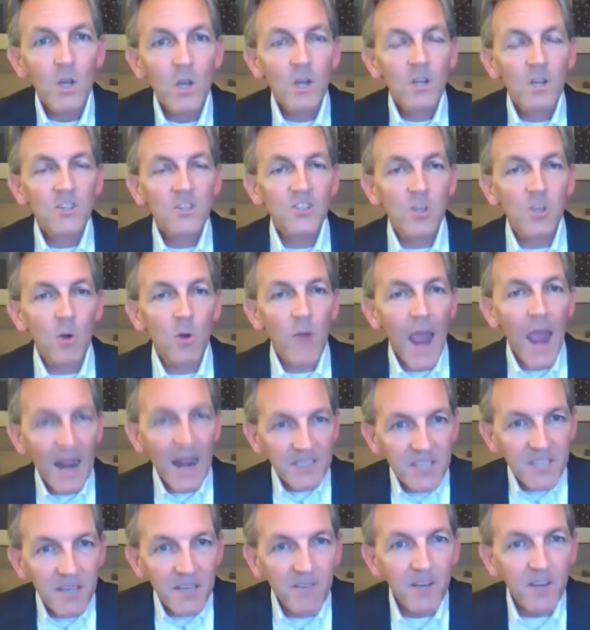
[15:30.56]
So
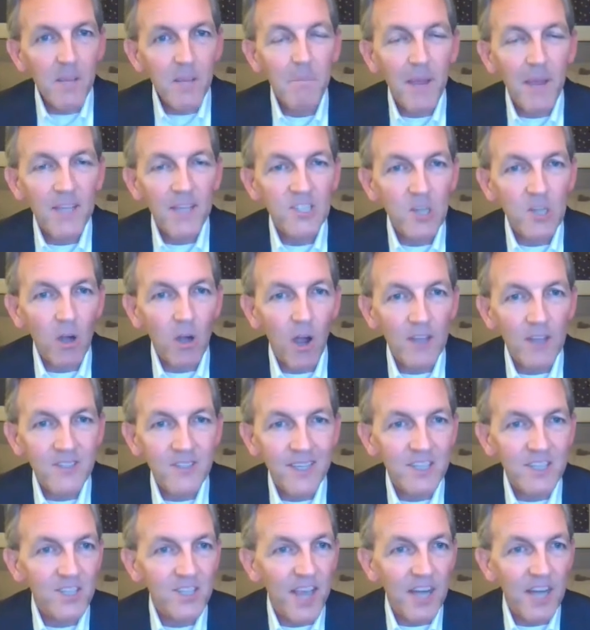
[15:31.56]
activity-based
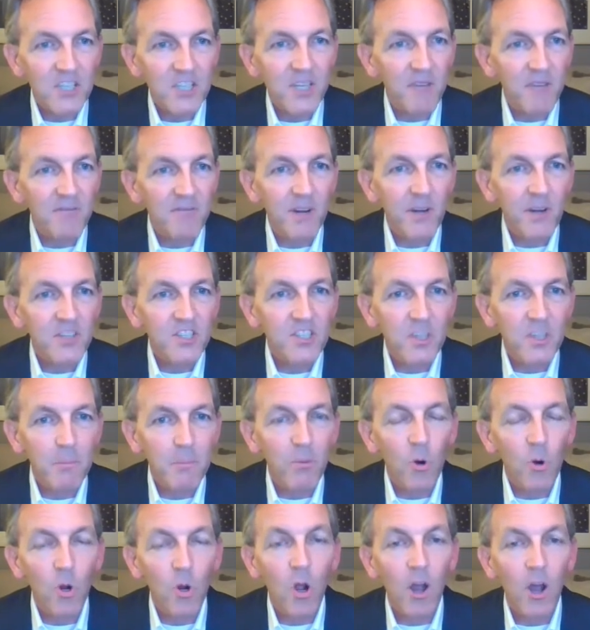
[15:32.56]
costing is actually a very
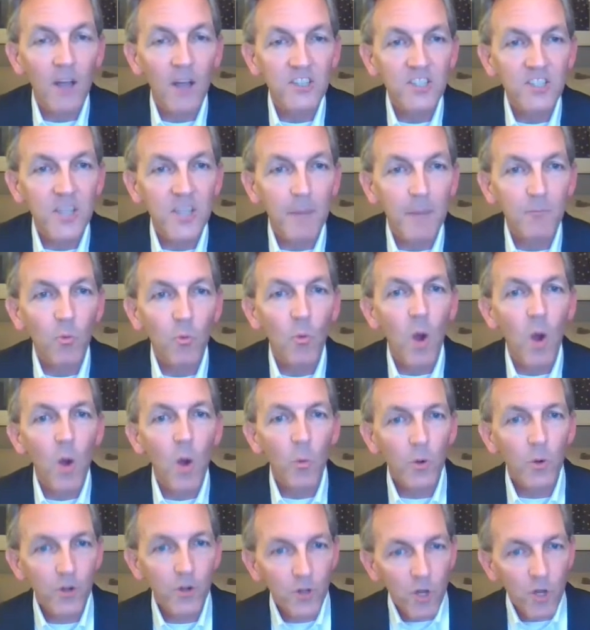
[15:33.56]
simple concept. What
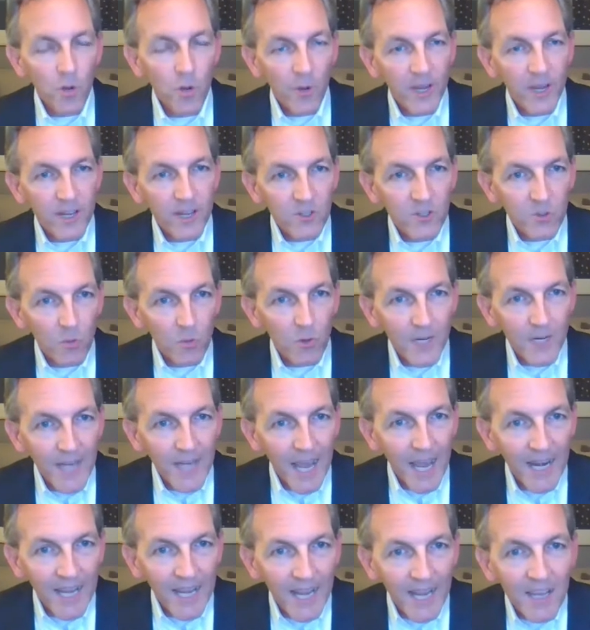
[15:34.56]
we're doing is we're
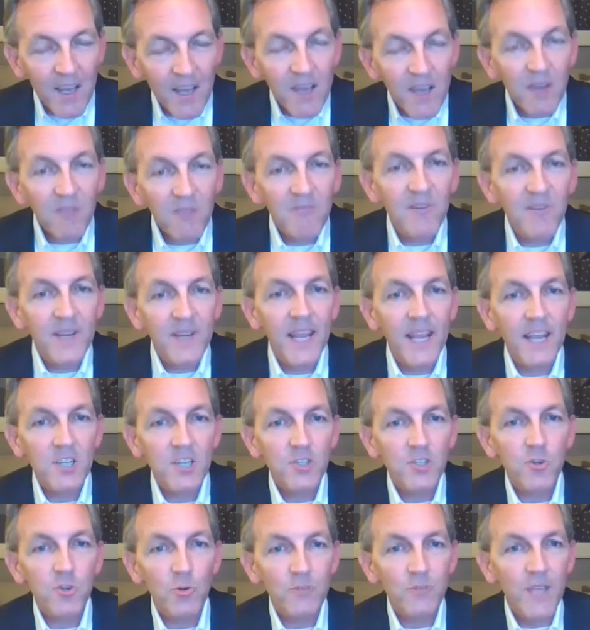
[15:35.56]
getting
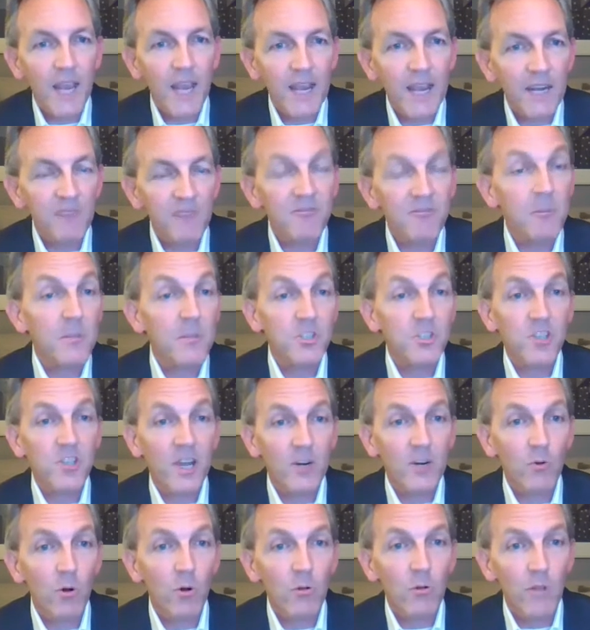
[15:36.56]
financial data from the
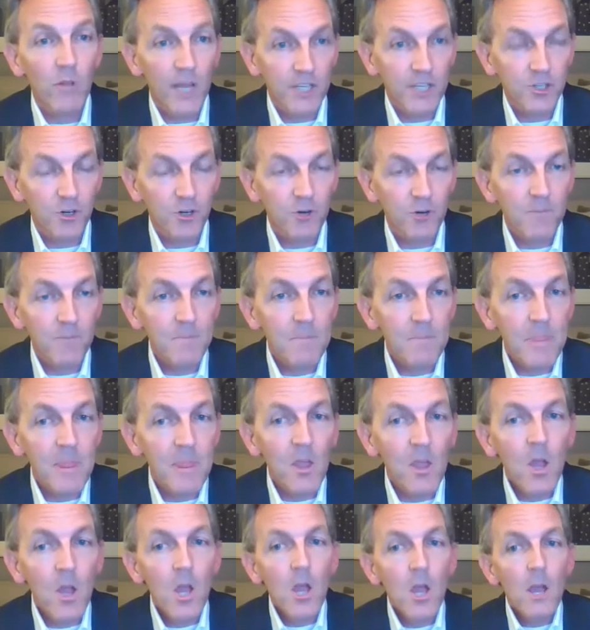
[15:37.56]
general ledger,
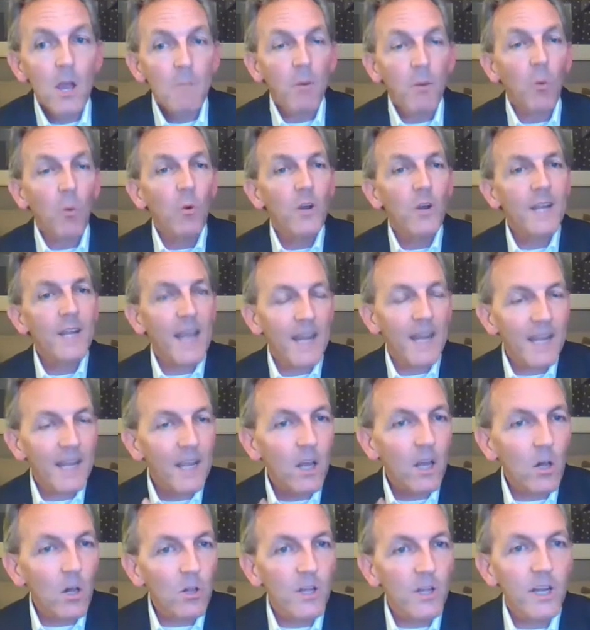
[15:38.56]
but we're getting
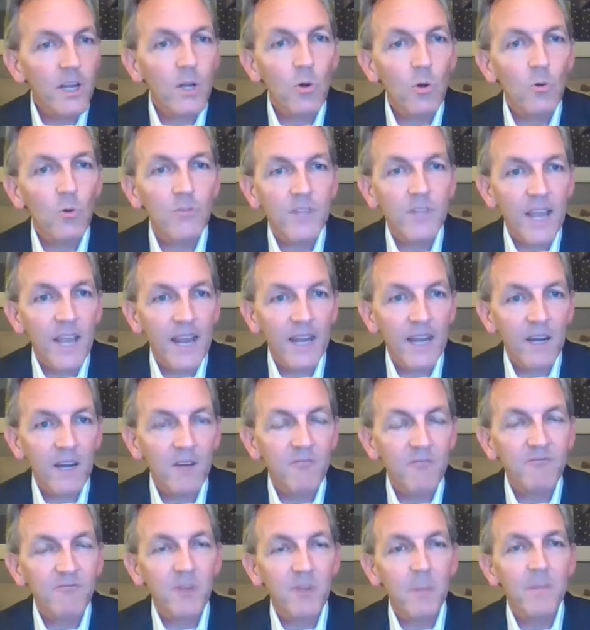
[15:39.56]
clinical
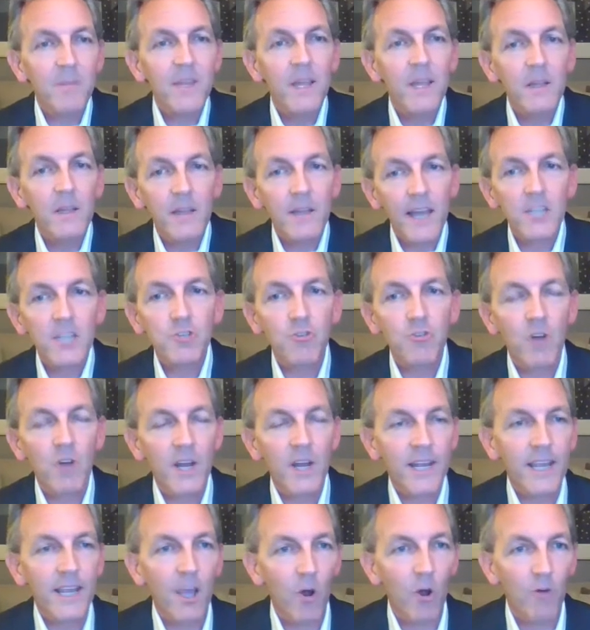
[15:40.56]
data from the
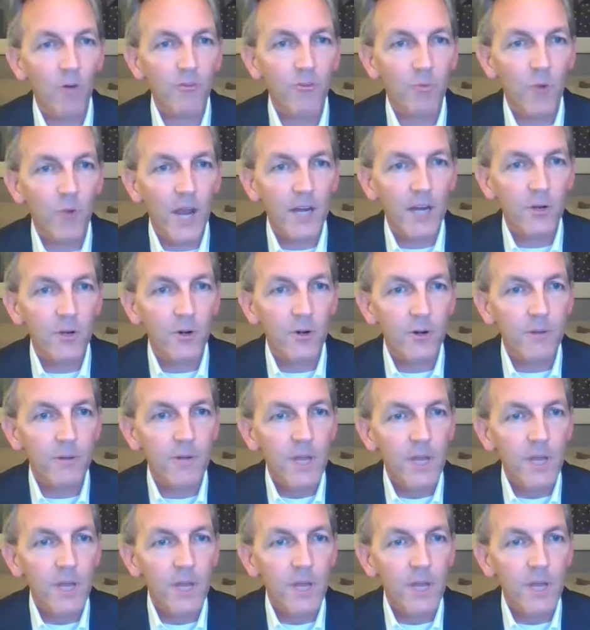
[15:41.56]
electronic health record.